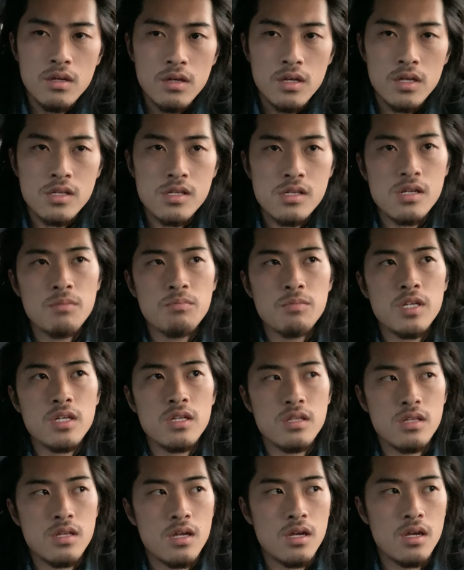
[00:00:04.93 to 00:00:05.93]
It's
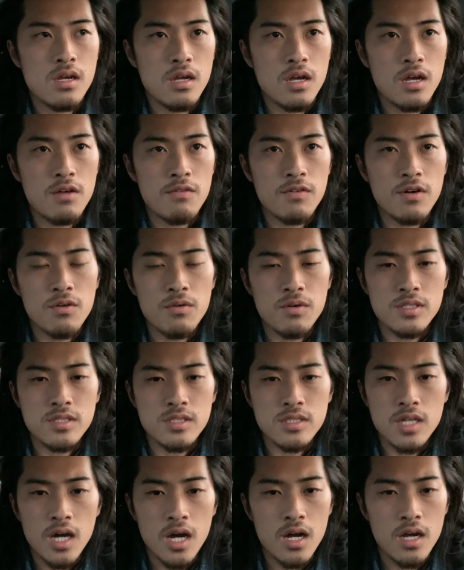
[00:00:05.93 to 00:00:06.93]
something that I've
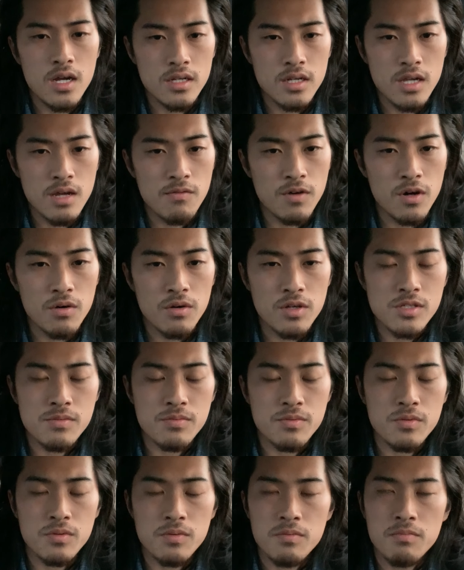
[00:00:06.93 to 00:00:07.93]
always done. I've always
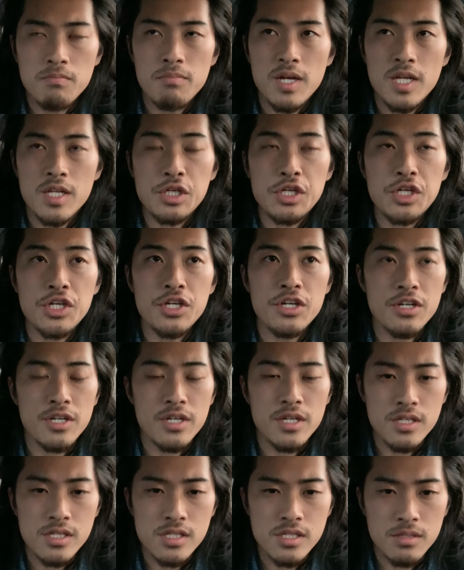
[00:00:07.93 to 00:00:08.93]
been
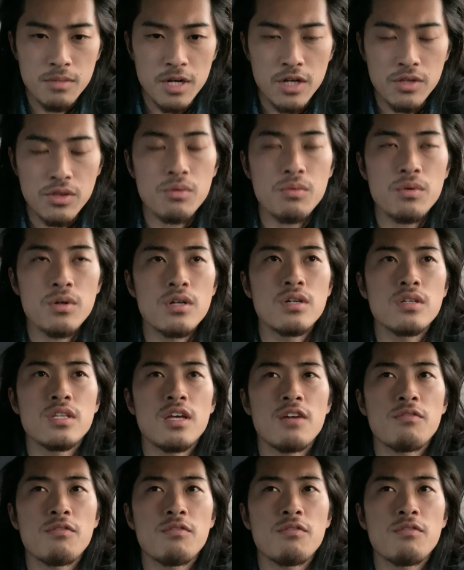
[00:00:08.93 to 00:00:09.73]
curious about the world.